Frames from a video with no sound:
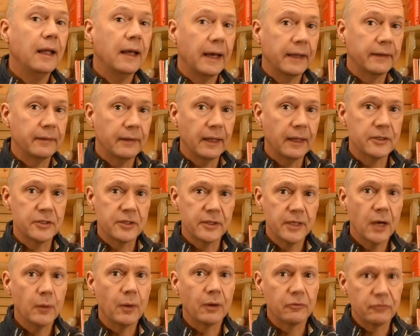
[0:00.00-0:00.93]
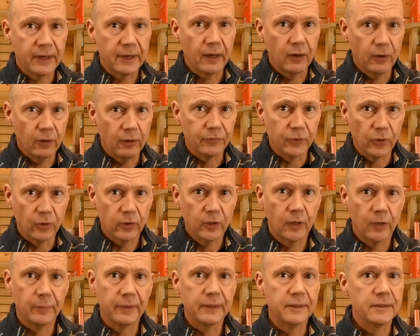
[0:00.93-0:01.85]
and as you know, I've read a lot of your
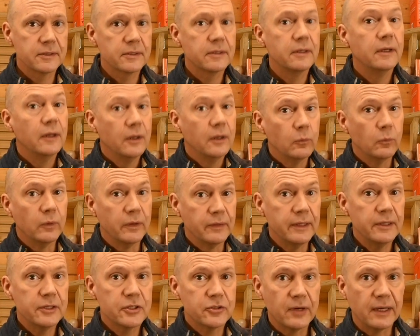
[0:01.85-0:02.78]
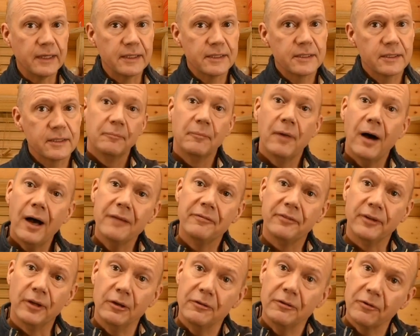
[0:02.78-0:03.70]
comments with interest. My
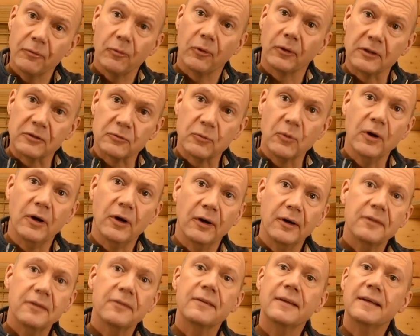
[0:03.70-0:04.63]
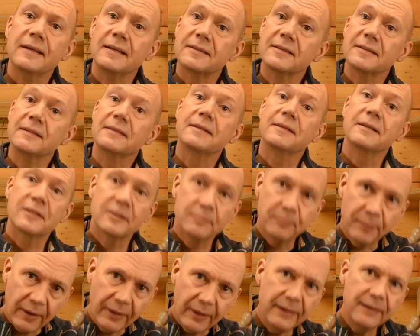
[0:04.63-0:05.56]
view, for what it's worth, is that
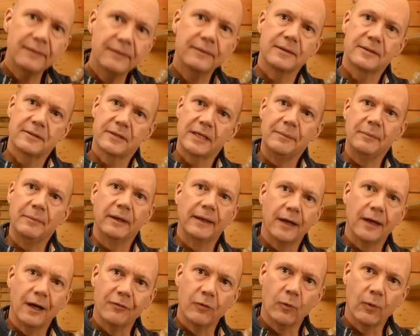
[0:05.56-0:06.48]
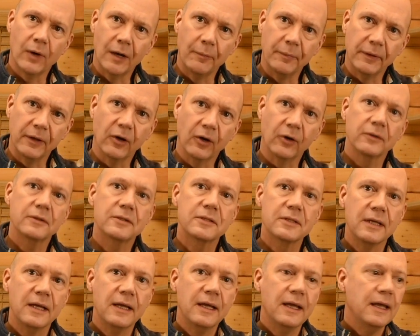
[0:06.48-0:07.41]
despite the seemingly overwhelming
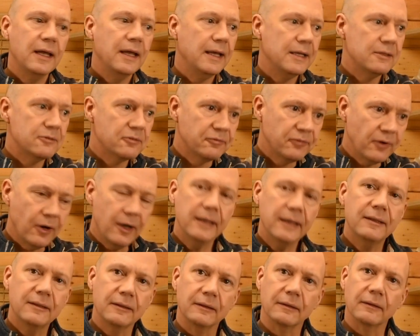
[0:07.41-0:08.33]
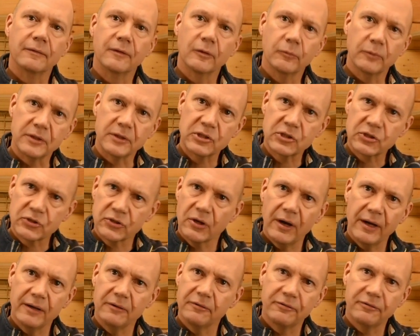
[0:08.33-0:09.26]
odds, it's vital that we
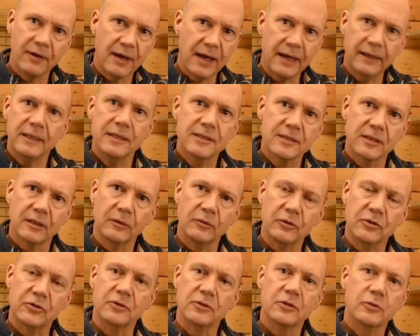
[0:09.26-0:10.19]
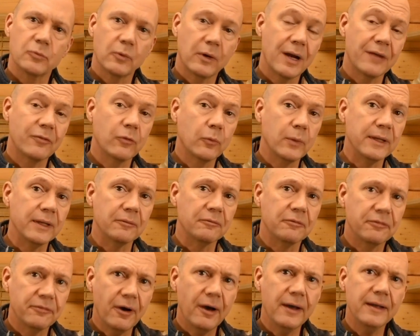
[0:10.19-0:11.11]
strive for any solutions wherever we
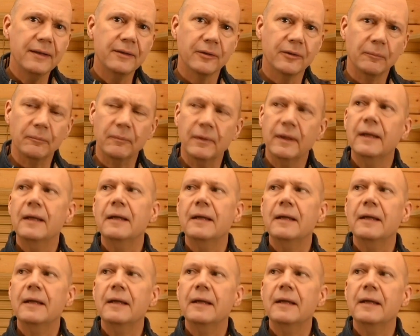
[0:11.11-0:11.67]
can find them.